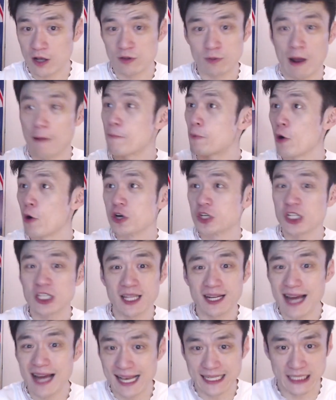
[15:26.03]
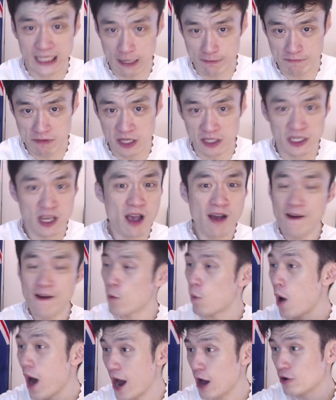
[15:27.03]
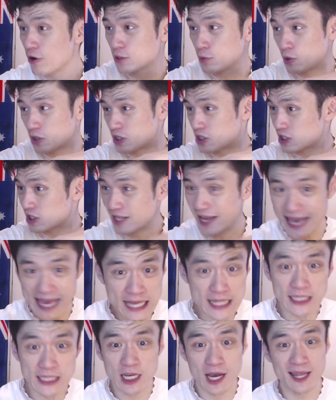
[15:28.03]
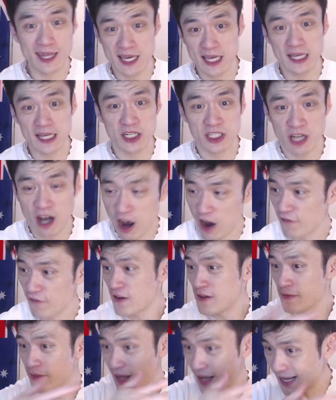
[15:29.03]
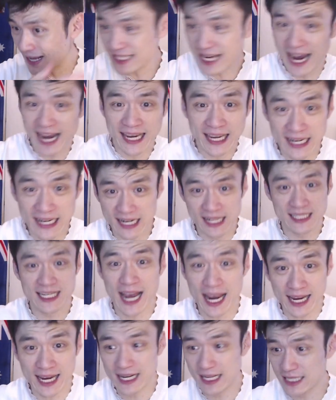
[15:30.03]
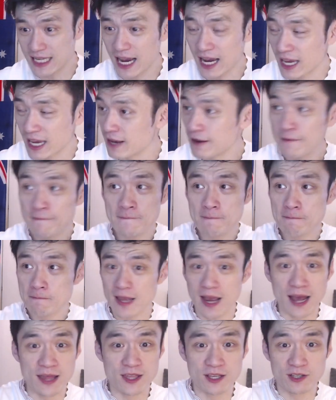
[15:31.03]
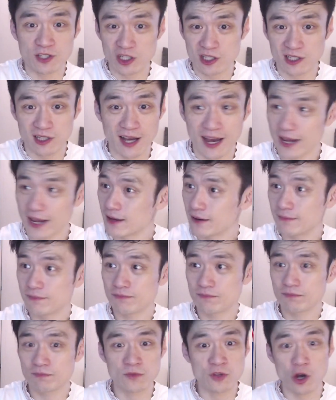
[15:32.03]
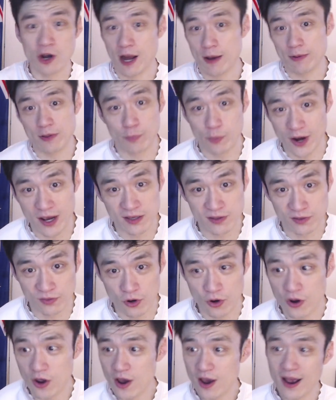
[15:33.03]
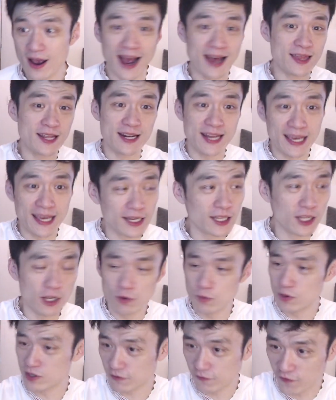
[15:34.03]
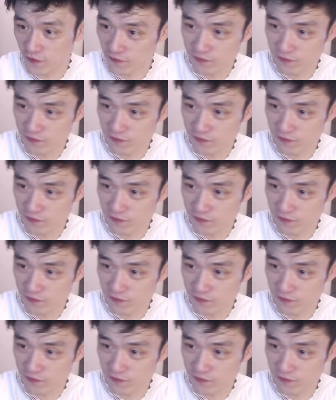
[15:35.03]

approaching the last 10 minutes, Wales was just like inside the English half, attacking and attacking, and then just like not able to break through. And then England was,